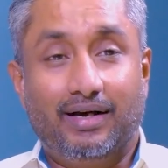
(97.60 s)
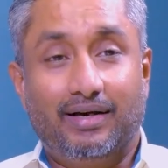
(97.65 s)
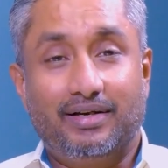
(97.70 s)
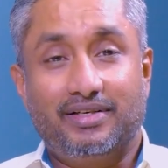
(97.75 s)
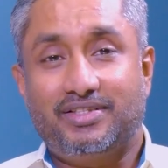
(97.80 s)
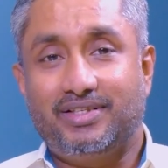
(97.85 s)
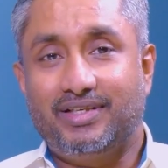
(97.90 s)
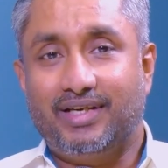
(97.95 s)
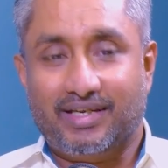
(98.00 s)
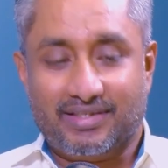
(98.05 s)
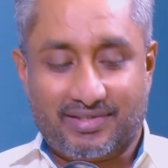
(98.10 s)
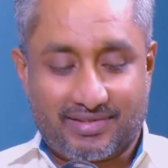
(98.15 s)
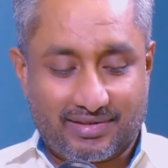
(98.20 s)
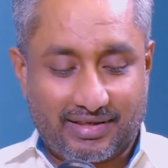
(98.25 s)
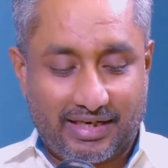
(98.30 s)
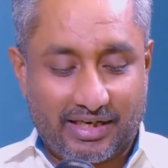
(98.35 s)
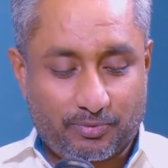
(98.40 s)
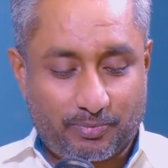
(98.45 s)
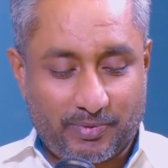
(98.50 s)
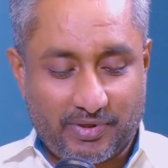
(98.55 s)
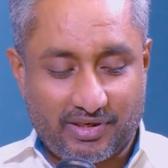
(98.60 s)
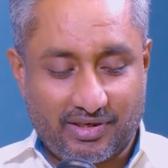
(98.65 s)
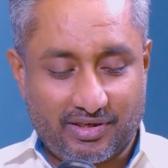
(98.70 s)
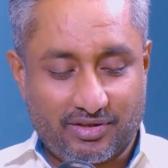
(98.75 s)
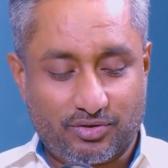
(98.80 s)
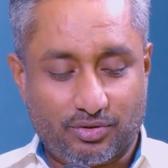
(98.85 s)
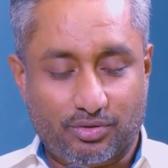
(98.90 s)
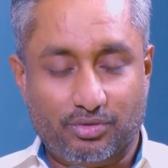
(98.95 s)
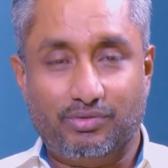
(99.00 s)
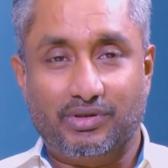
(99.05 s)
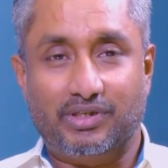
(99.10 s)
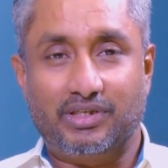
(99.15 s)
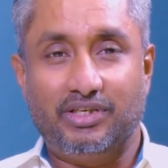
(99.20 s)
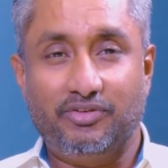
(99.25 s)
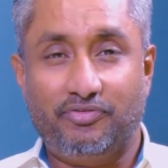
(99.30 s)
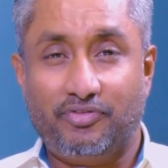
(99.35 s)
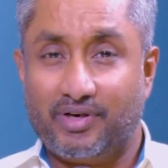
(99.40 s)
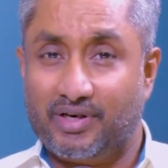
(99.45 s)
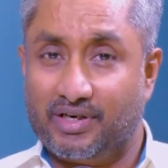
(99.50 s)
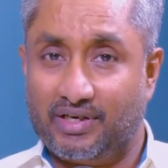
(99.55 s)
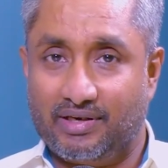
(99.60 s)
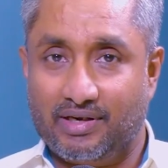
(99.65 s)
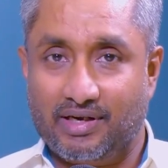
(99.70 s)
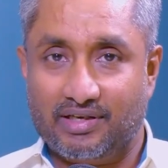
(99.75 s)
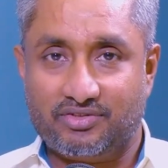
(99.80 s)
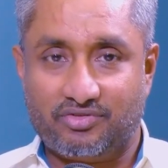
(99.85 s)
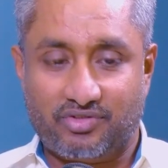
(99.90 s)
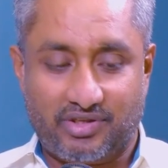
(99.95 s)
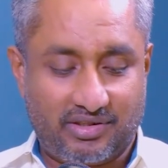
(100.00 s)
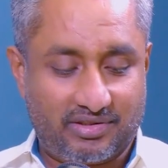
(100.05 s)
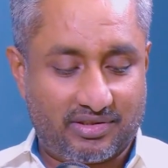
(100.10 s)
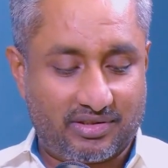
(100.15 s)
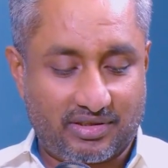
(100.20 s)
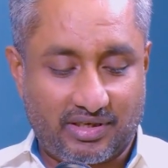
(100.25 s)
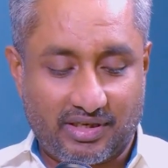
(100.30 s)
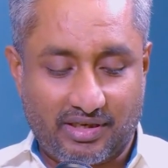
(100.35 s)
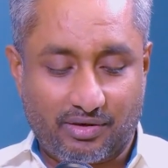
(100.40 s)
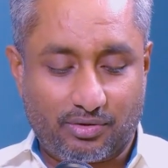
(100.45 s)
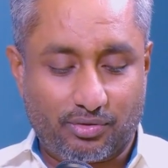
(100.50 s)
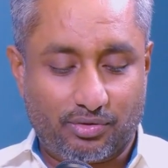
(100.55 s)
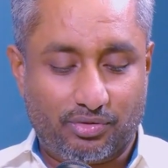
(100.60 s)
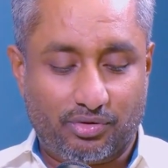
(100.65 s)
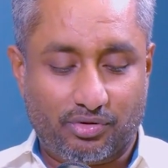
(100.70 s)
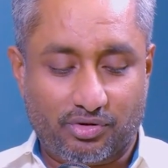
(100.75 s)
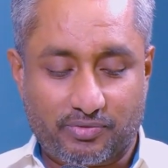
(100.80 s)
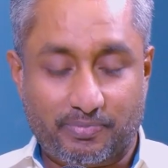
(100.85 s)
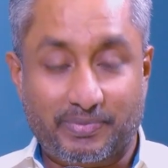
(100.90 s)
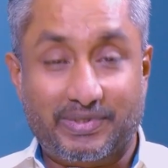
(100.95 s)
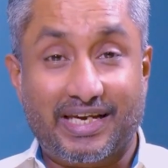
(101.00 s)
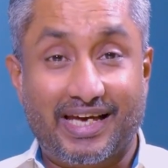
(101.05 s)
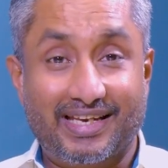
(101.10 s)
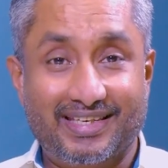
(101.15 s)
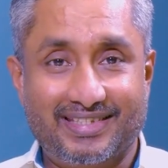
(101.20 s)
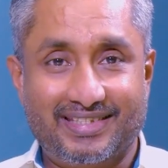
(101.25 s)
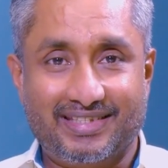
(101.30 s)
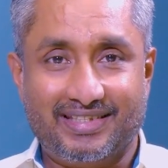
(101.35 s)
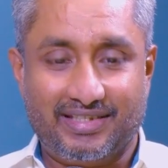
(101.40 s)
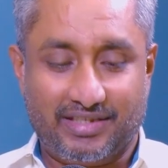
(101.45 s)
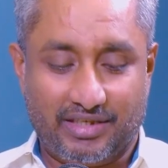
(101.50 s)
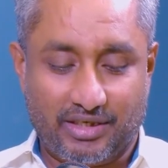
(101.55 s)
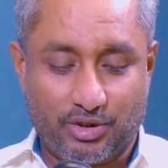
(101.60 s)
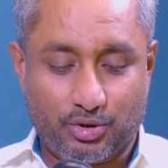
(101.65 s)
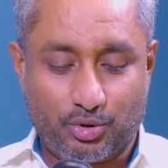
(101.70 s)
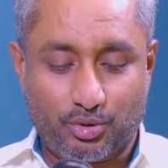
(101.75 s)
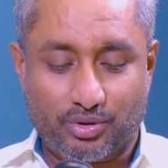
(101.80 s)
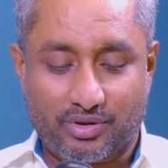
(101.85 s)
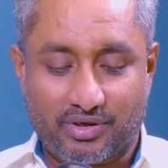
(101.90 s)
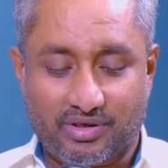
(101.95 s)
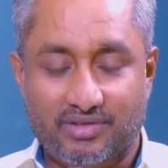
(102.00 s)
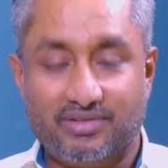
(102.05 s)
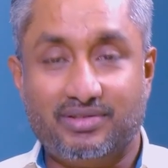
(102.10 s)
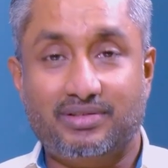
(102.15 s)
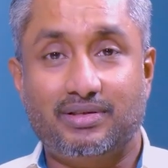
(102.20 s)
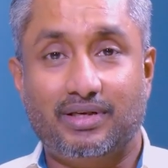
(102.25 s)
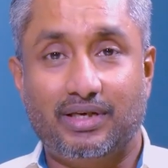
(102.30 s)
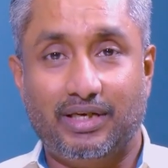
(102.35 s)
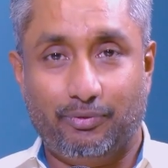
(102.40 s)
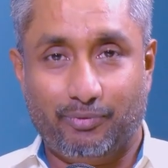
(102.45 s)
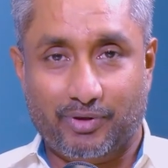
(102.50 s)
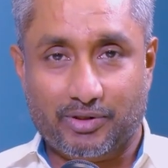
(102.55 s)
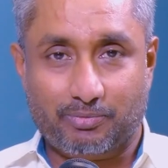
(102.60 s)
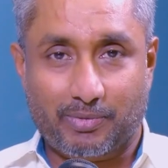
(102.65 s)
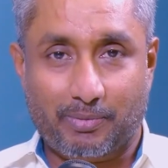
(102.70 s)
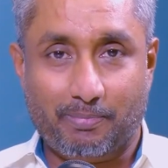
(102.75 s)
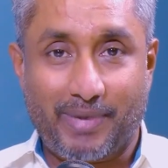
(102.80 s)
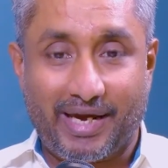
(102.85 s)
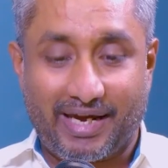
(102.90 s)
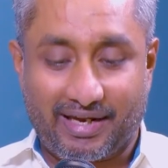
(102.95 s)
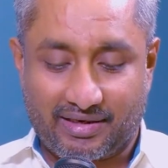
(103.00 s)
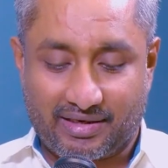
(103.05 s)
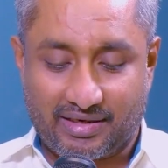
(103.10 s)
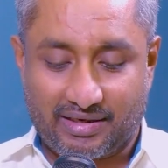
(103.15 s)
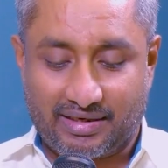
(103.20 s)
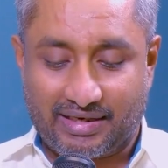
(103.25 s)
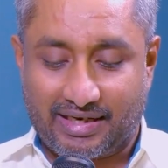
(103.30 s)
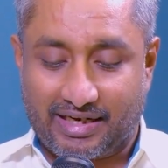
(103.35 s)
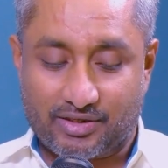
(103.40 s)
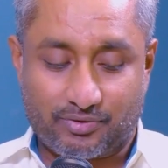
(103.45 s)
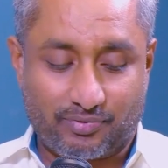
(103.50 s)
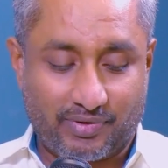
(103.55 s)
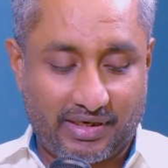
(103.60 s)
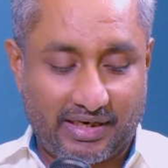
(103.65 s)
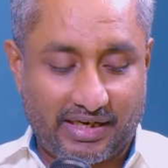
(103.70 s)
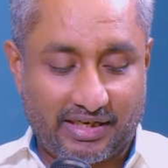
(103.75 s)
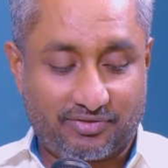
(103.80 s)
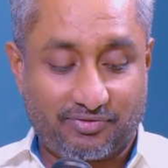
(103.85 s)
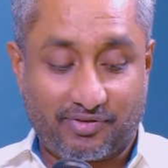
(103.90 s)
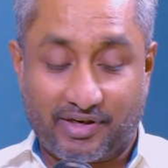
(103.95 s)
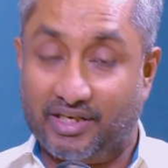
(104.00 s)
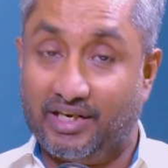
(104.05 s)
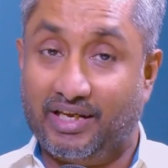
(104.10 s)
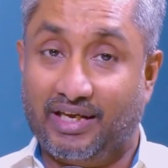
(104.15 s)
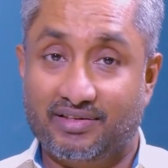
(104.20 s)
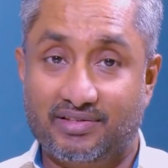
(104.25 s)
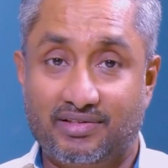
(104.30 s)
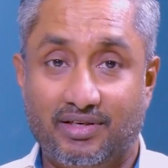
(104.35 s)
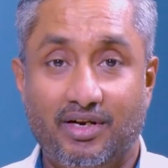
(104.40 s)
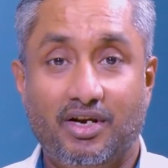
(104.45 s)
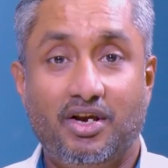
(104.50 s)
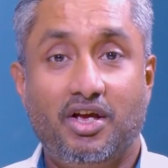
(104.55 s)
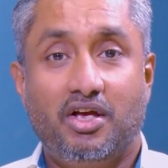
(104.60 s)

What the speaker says: She has experience over different industries: telco, hospitality, insurance, investment banking, as well as finance.